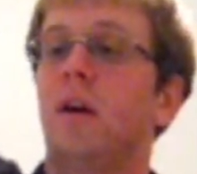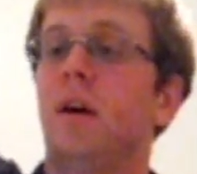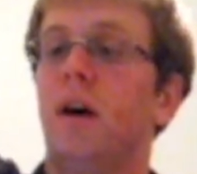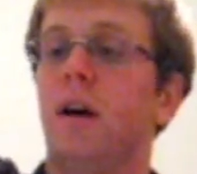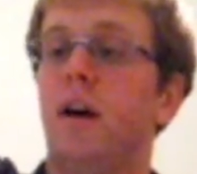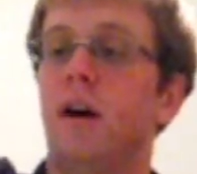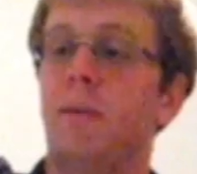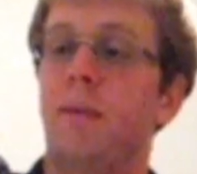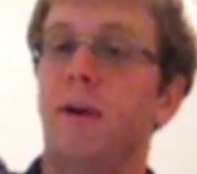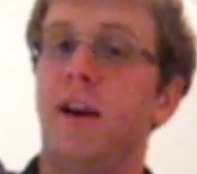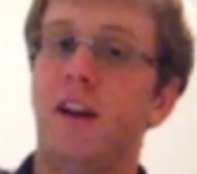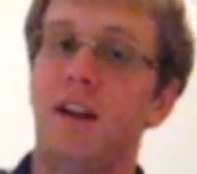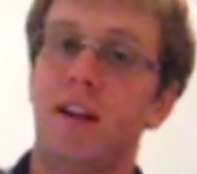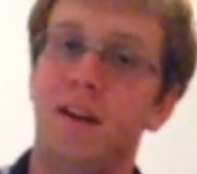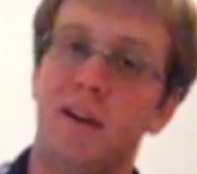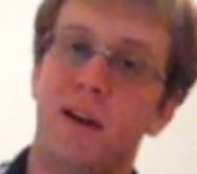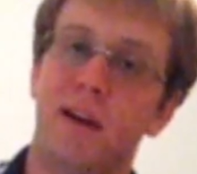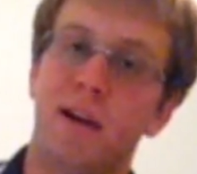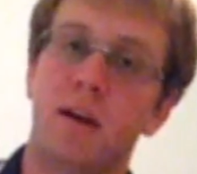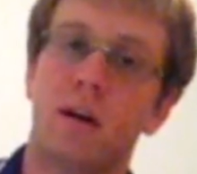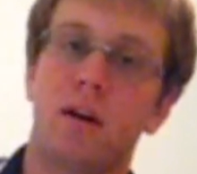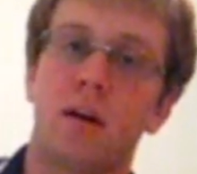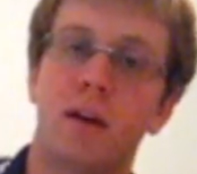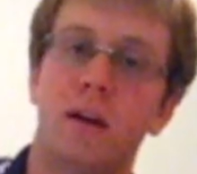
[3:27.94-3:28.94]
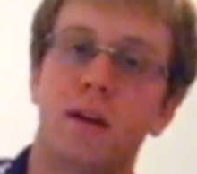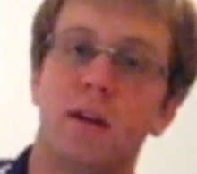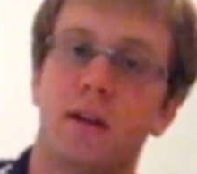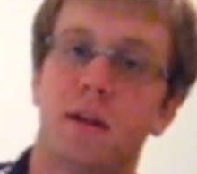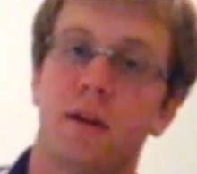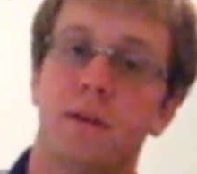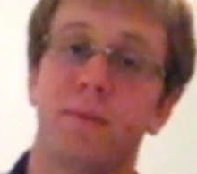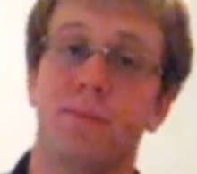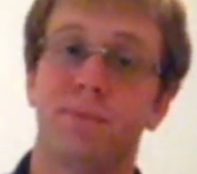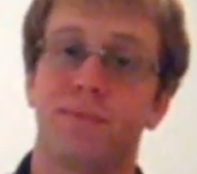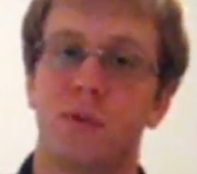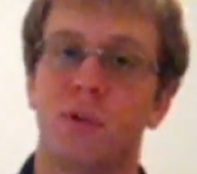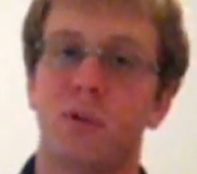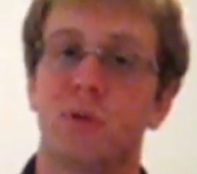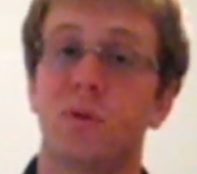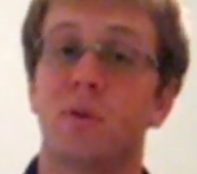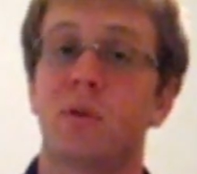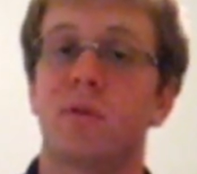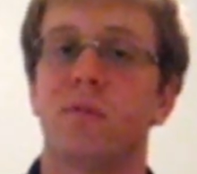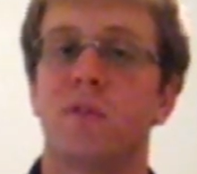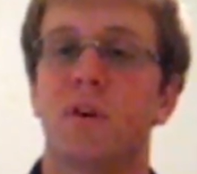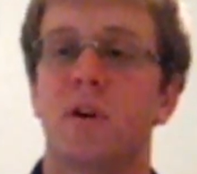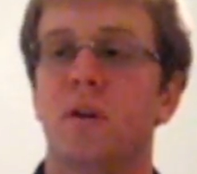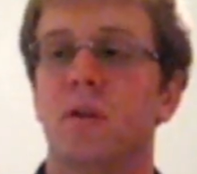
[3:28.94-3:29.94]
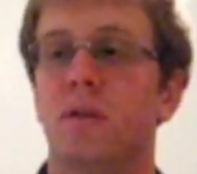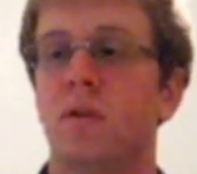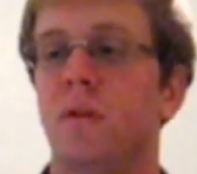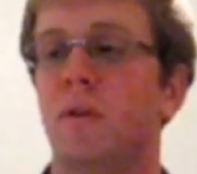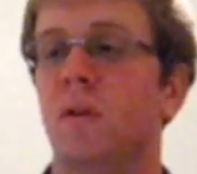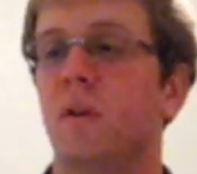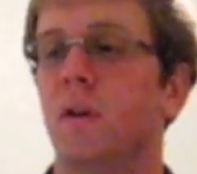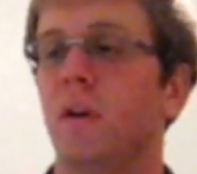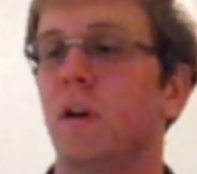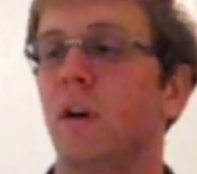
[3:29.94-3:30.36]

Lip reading: I had to yank on it and it usually fell.